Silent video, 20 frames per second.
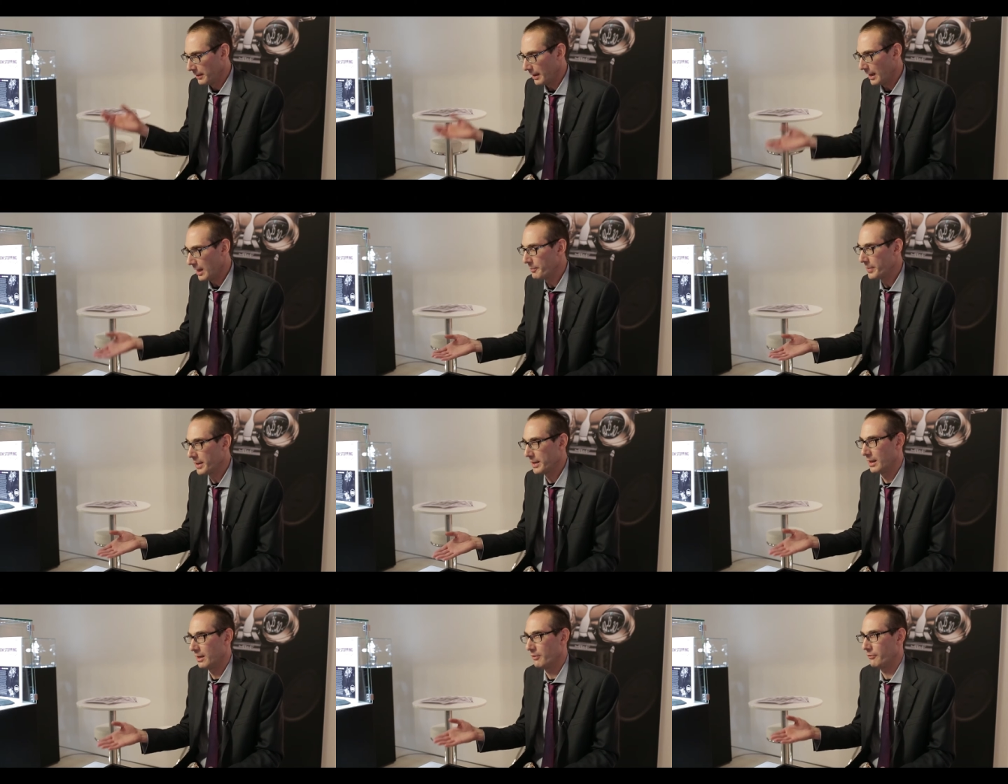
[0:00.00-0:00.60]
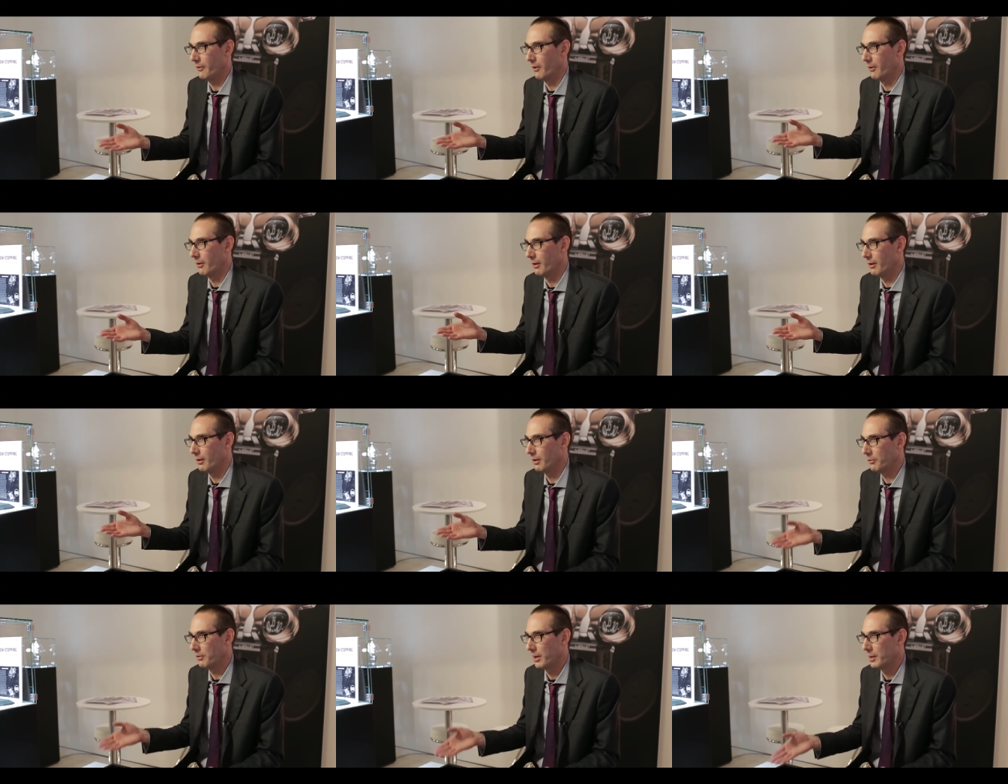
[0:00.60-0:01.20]
MB&F
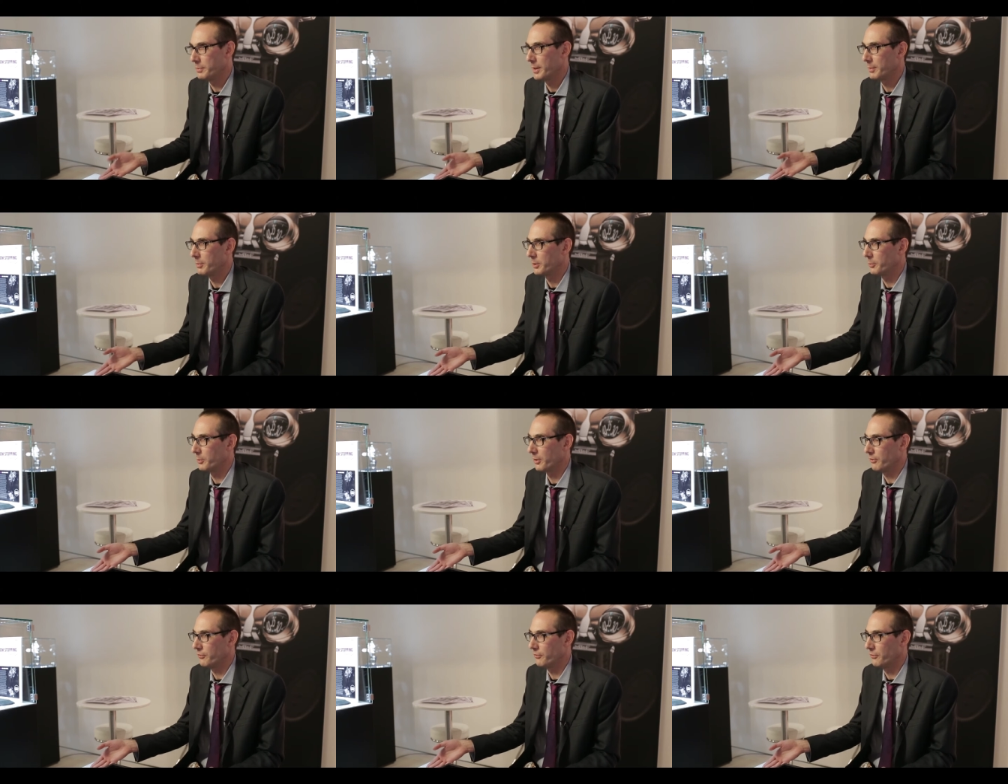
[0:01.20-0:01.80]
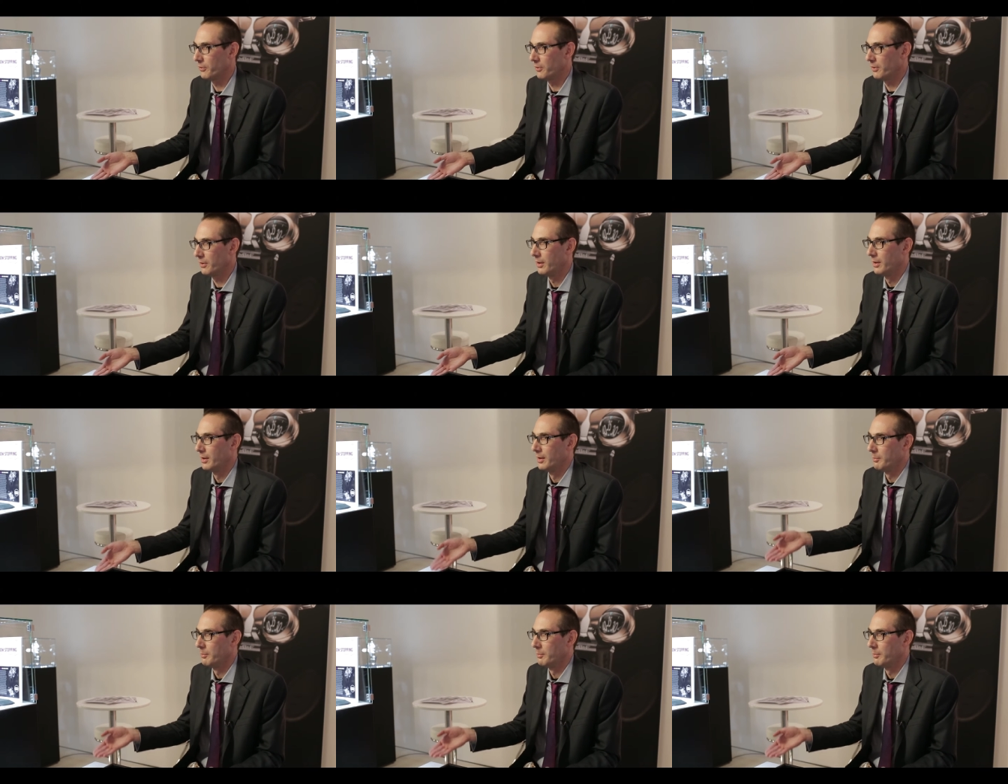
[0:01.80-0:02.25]
are great people to work for,